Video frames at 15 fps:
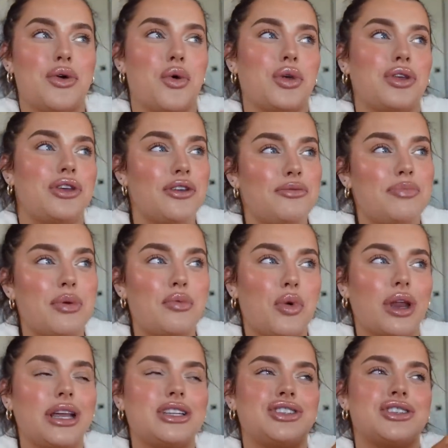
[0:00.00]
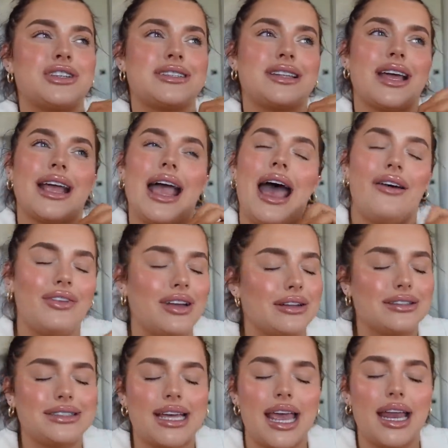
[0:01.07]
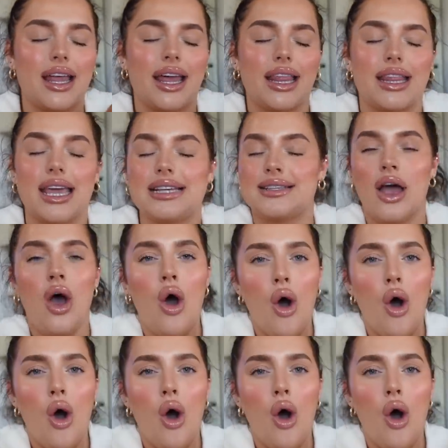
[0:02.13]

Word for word: or you've been wanting to just like have a little day like this,